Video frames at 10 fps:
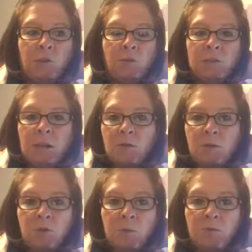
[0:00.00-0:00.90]
those
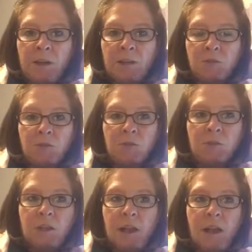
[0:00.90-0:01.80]
house
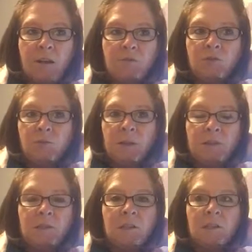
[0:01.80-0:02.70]
supervisors have to
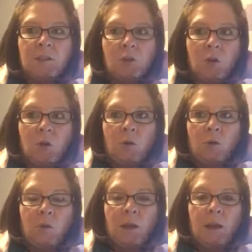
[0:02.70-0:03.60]
basically
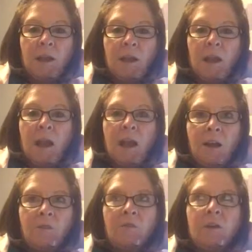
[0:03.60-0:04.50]
know
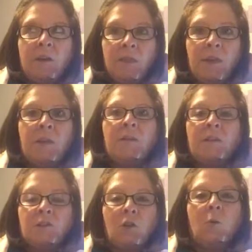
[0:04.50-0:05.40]
everything
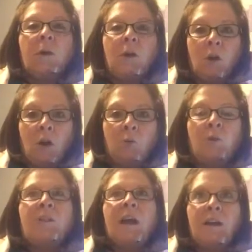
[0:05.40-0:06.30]
that's going on
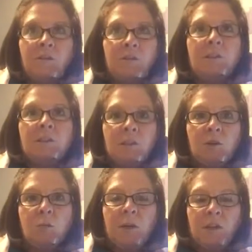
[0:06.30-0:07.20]
with every
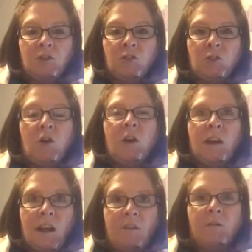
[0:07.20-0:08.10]
single patient
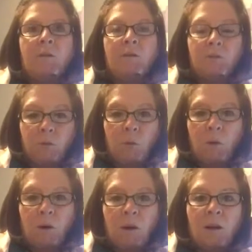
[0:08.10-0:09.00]
on every
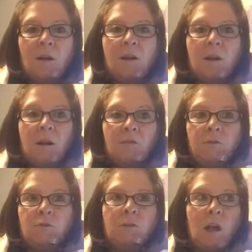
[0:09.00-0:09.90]
floor, of
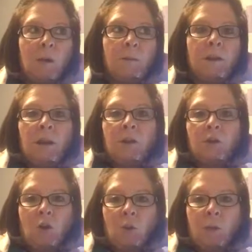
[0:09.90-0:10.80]
who's coming
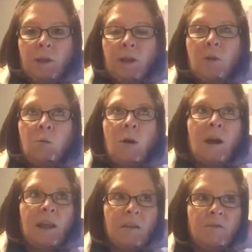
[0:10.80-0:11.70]
and going and
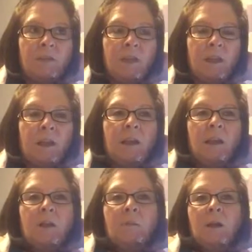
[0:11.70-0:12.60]
why haven't they
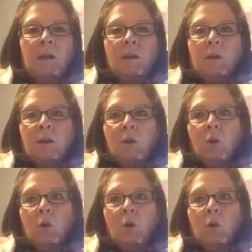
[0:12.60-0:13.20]
came and